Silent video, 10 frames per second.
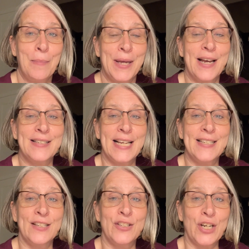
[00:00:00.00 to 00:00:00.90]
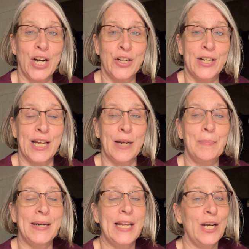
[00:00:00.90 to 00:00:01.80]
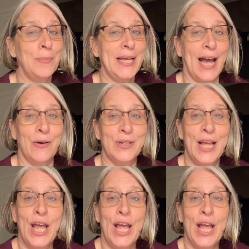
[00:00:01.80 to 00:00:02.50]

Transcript: because I said starter kit, but hear me out.